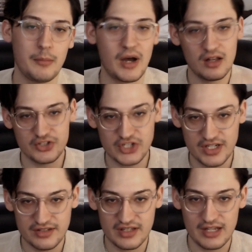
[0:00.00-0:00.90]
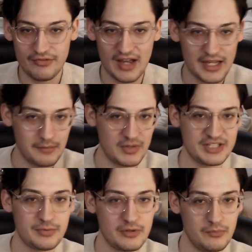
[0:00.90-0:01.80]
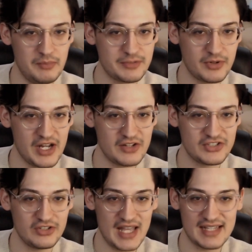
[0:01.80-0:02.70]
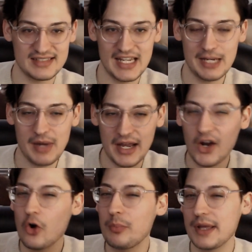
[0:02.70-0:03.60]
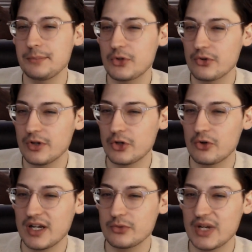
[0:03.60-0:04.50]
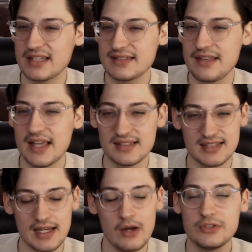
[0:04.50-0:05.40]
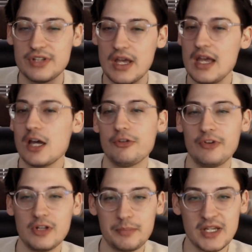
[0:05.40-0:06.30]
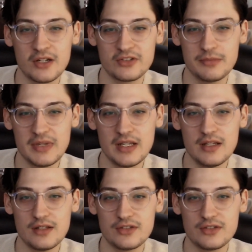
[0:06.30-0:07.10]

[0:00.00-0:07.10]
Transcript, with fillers: Apologies if I mispronounced your last name. I hope I'm cor correct when I say that sounds Filipino to me.